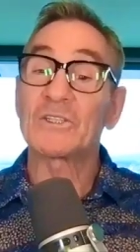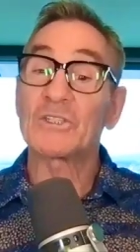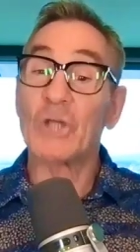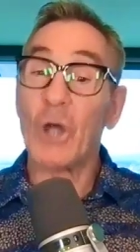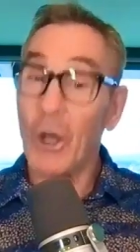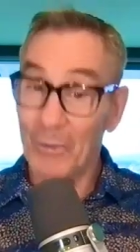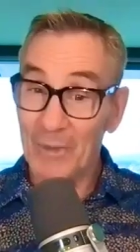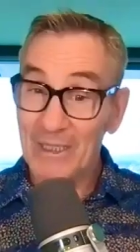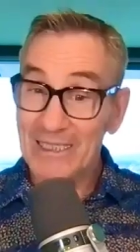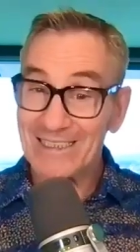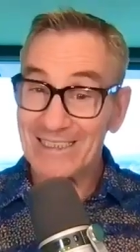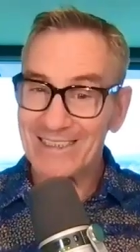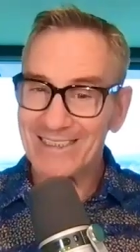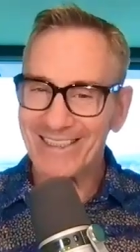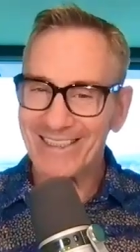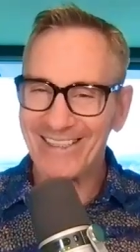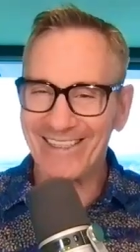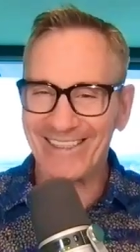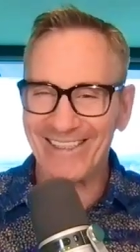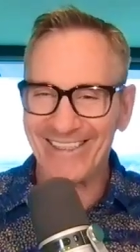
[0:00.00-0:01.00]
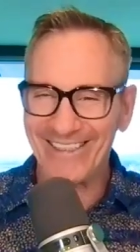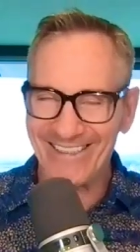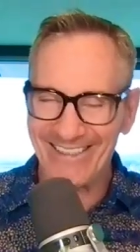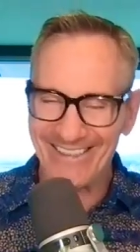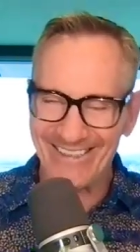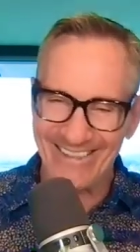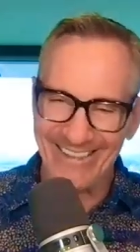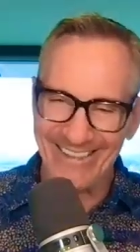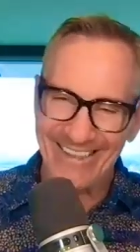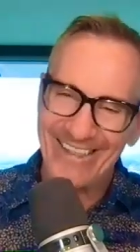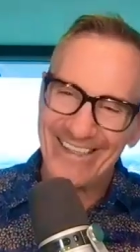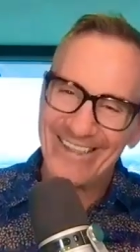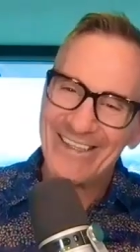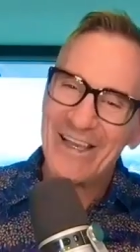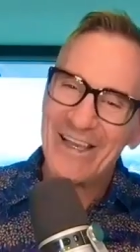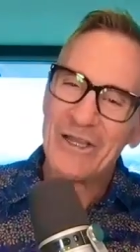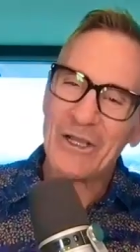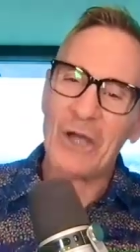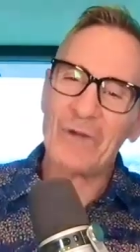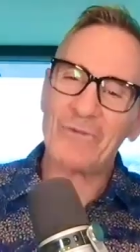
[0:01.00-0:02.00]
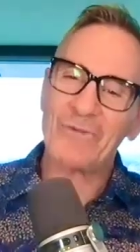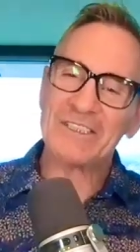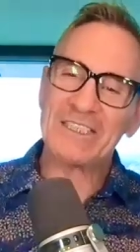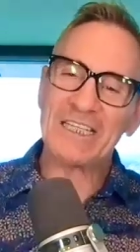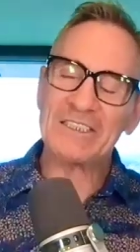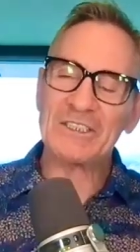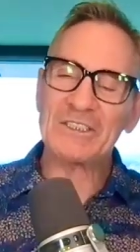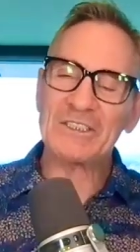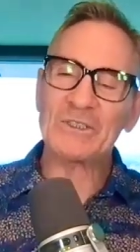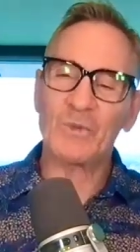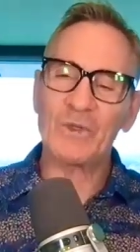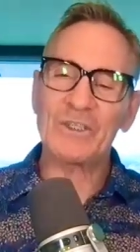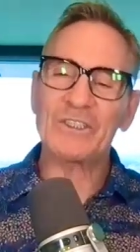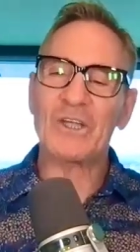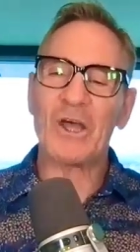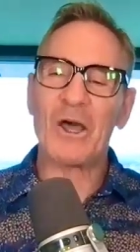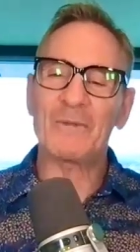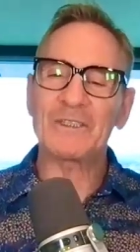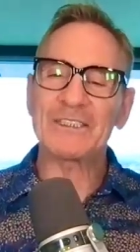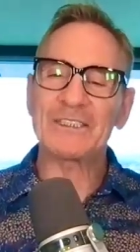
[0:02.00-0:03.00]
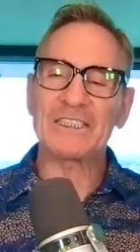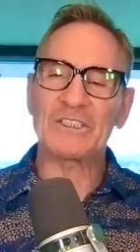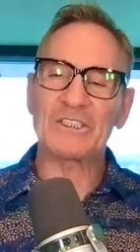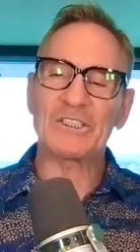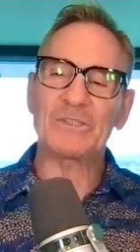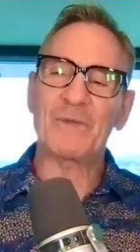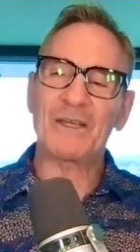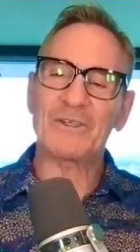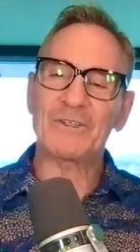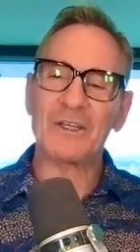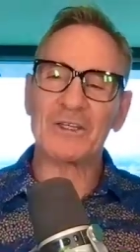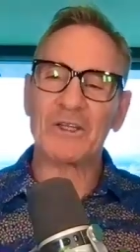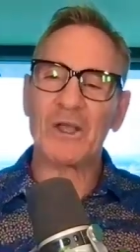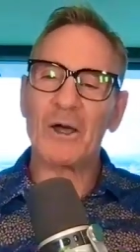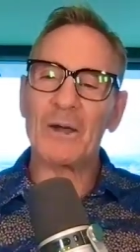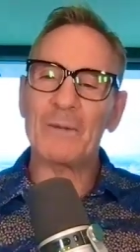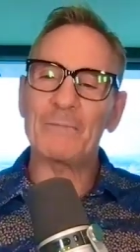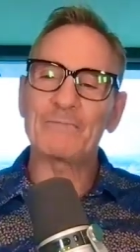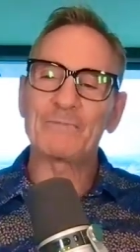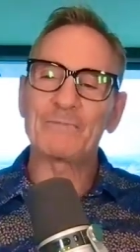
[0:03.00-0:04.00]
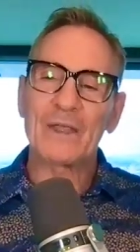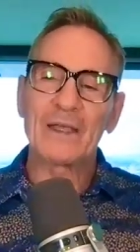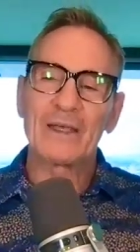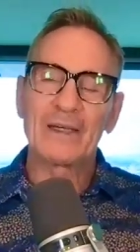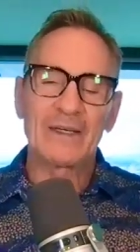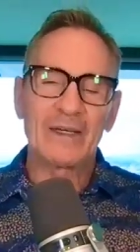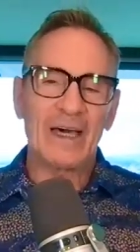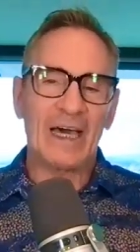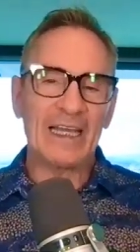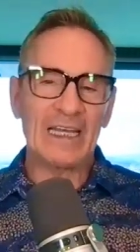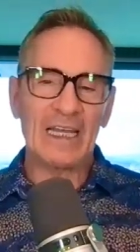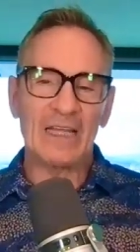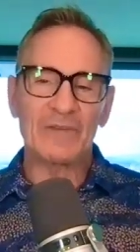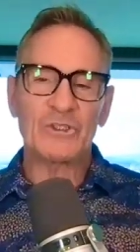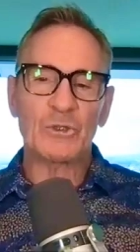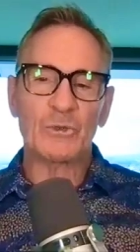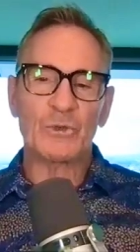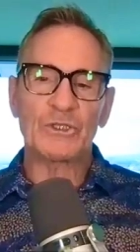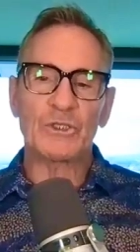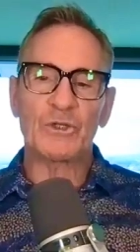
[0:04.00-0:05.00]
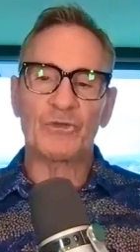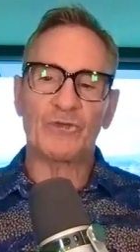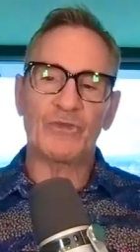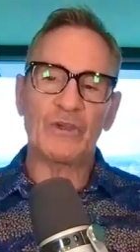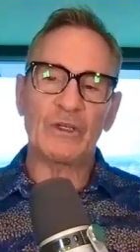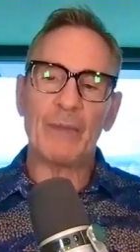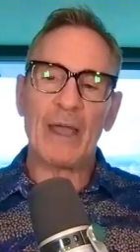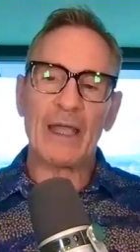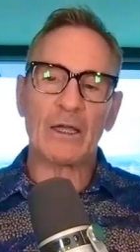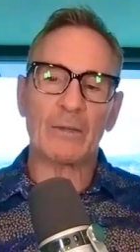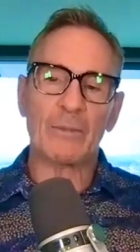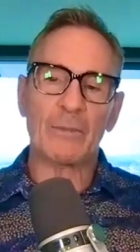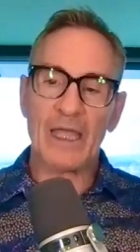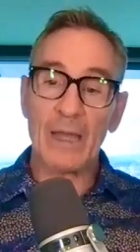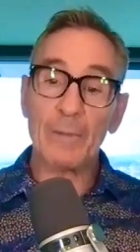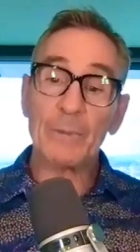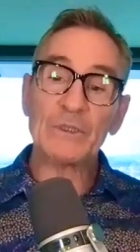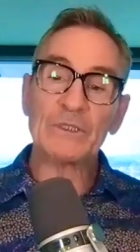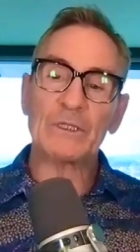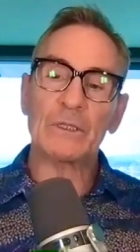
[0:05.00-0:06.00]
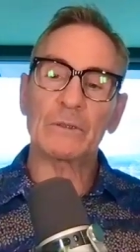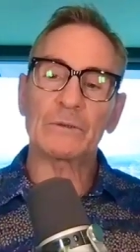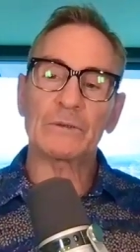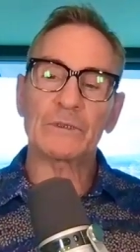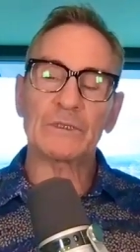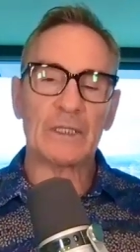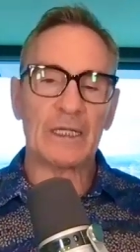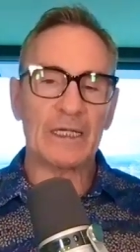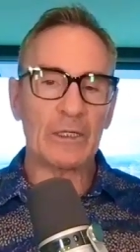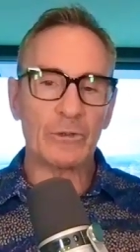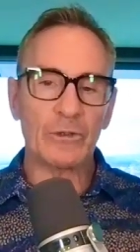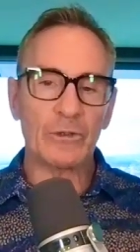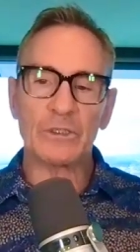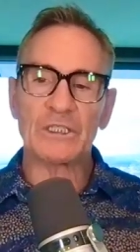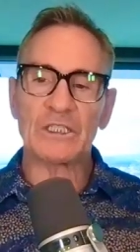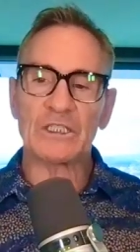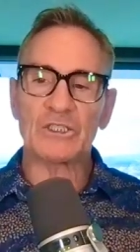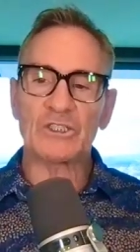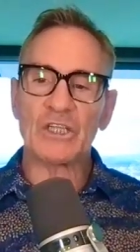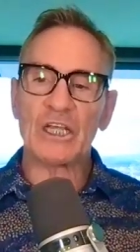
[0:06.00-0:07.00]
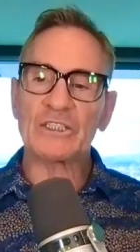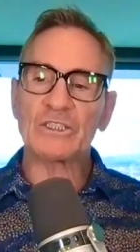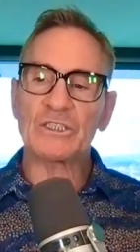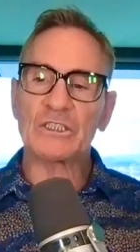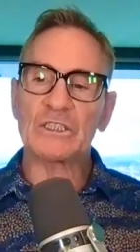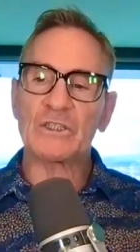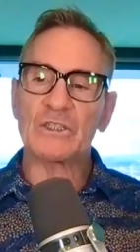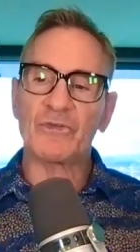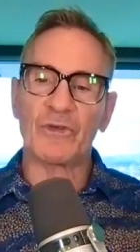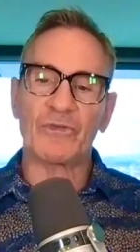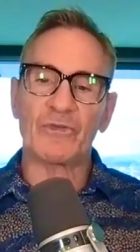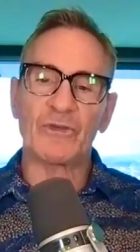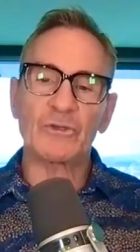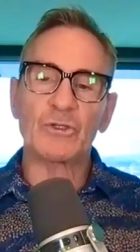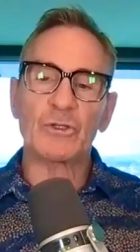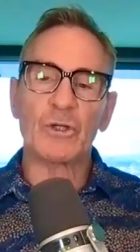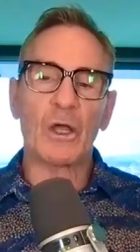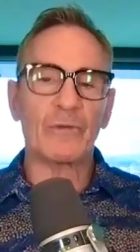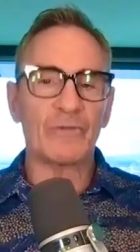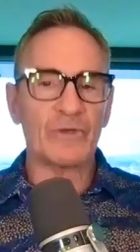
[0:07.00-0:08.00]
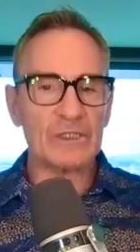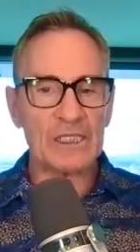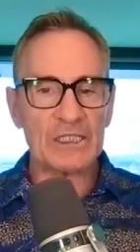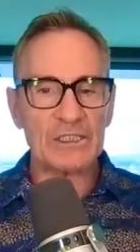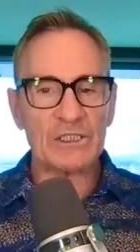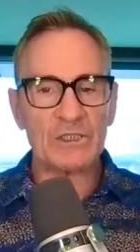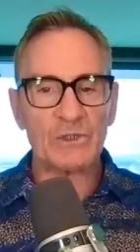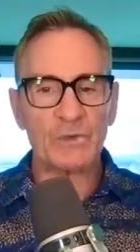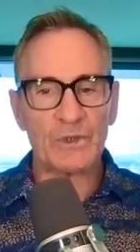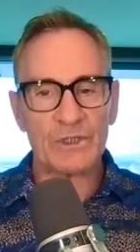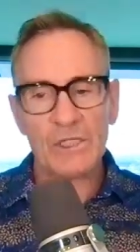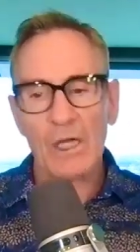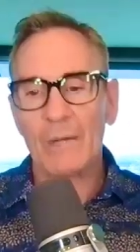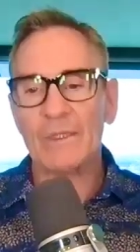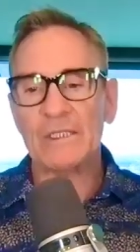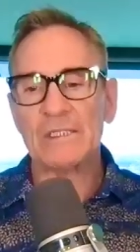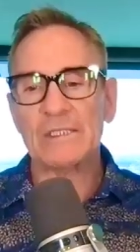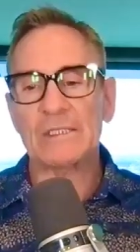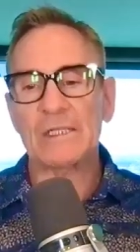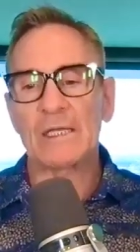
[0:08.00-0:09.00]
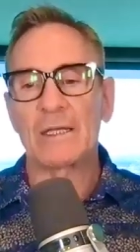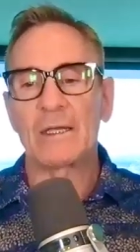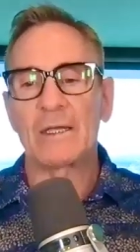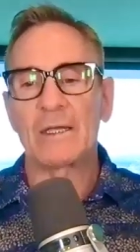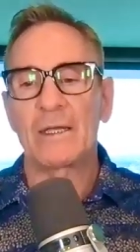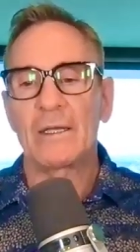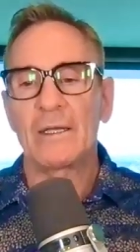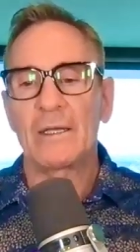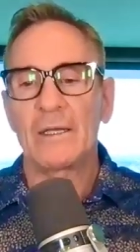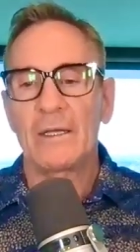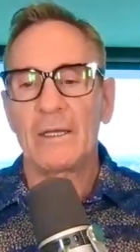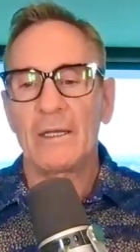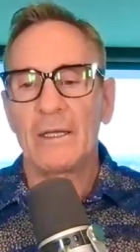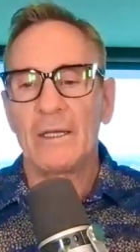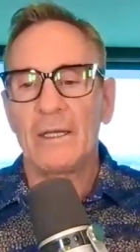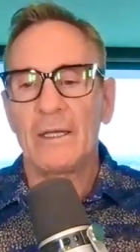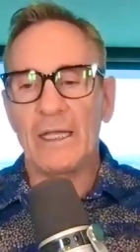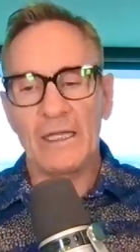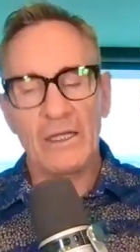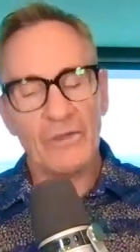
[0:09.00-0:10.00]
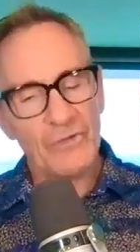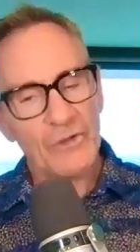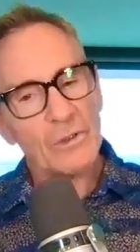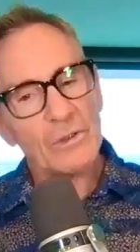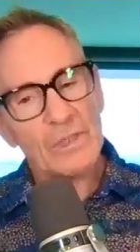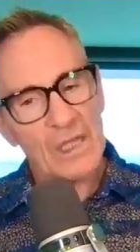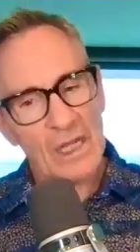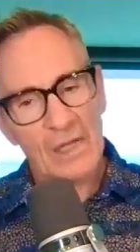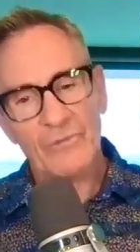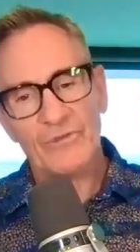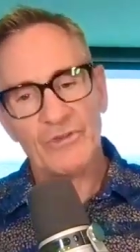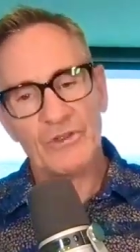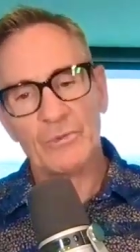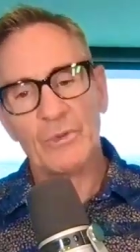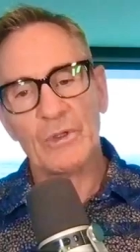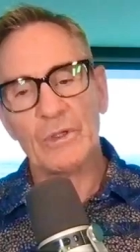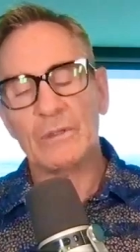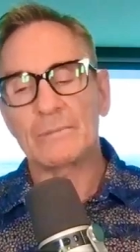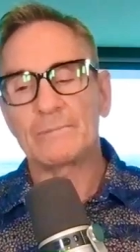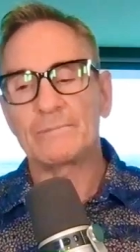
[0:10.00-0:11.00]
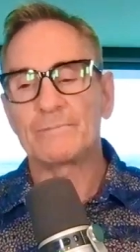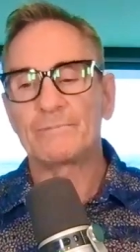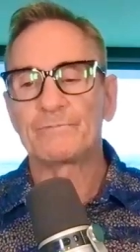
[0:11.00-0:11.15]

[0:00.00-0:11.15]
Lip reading: Conversationswiththomas@gmail.com. I'd love to read your feedback on my episodes, hear your suggestions for future conversations with Thomas. And if you're comfortable